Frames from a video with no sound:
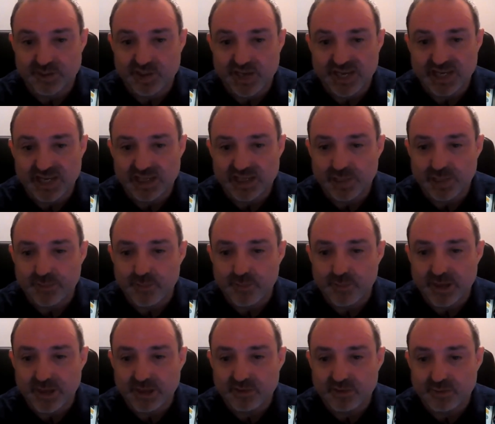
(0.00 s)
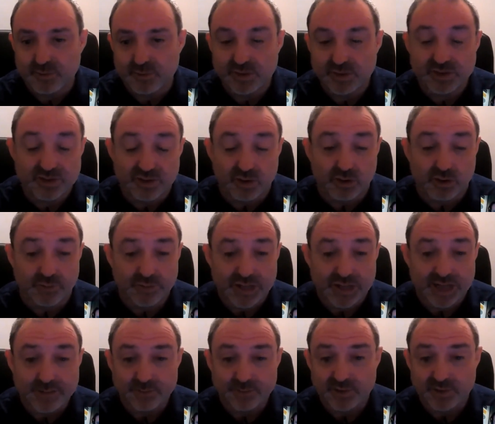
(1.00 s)
shaken up a bit, which often
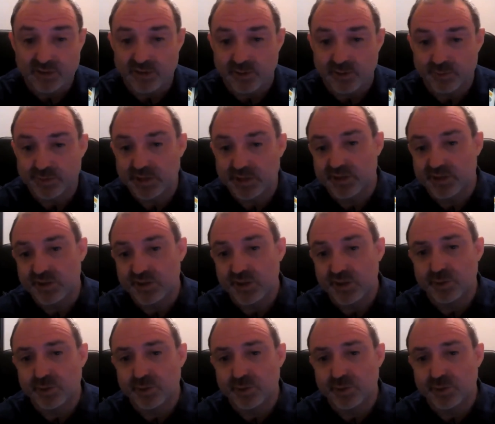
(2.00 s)
happens in competition.